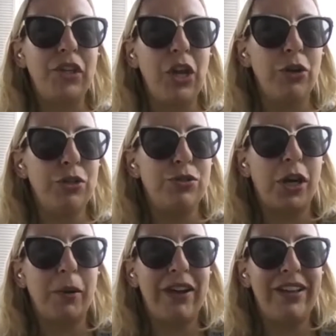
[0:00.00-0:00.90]
You
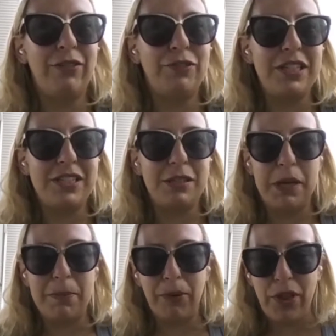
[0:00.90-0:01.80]
talk about NFTs to
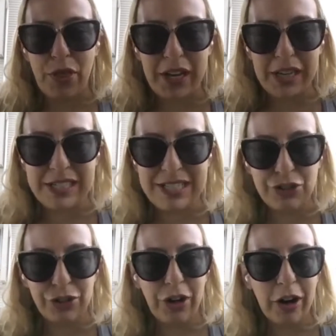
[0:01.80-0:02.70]
people, they think it's
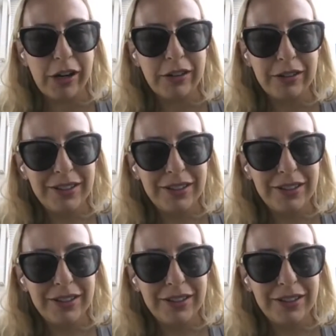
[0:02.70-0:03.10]
digital art,